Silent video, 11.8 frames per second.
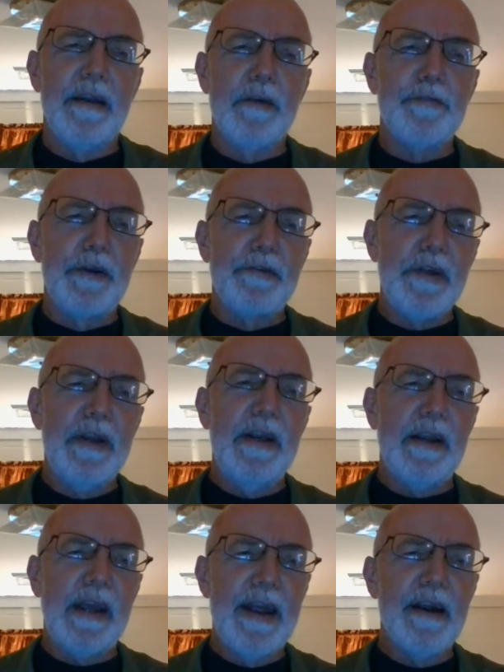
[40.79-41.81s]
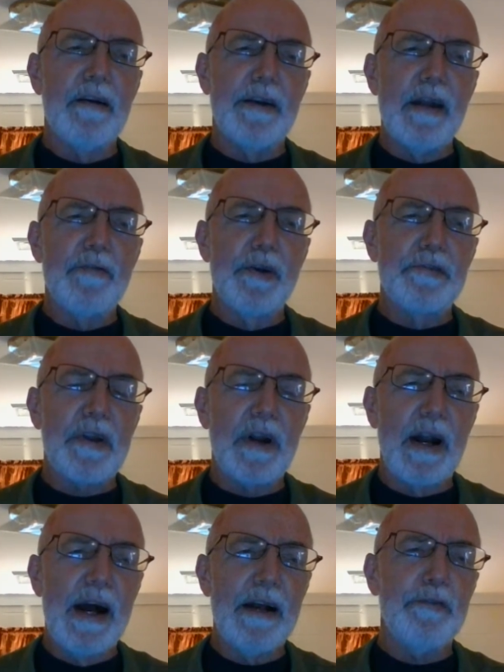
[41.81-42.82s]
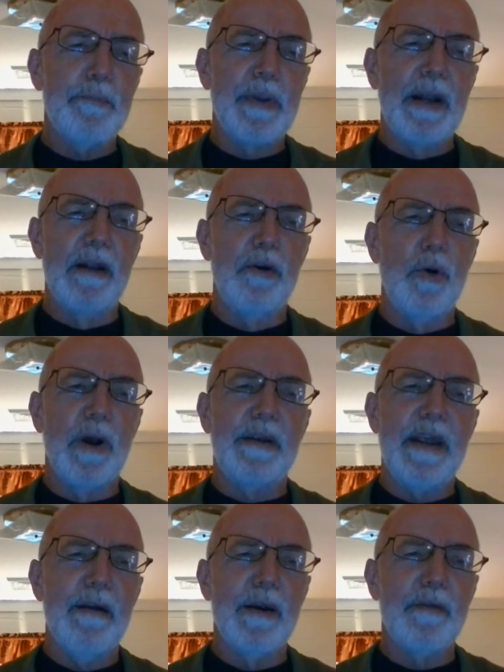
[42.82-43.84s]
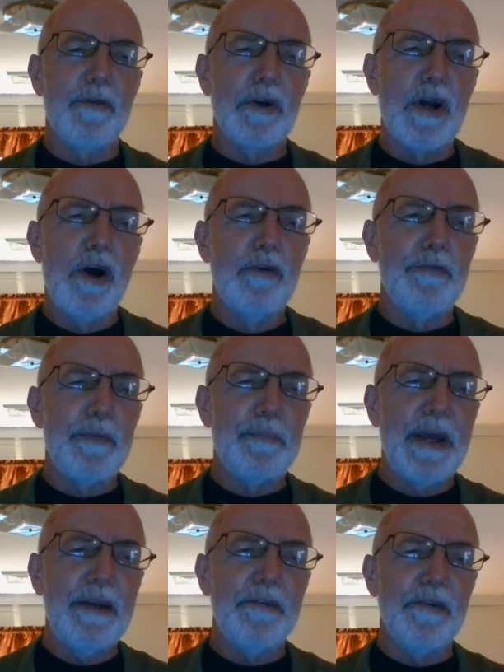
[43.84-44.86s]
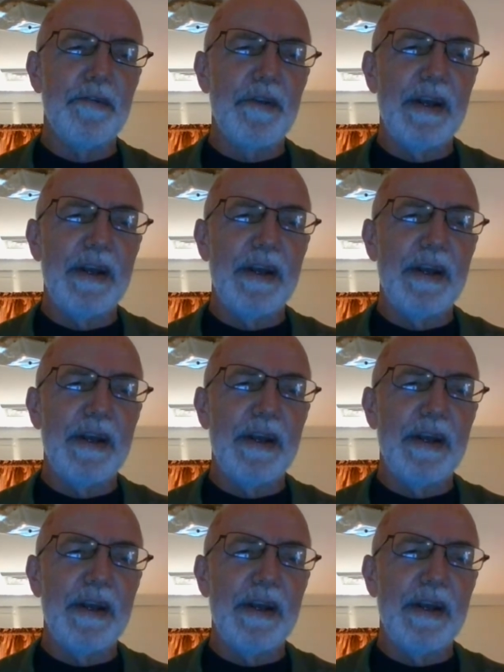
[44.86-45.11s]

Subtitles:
if there's any caregivers at our hospital who are caring for COVID patients,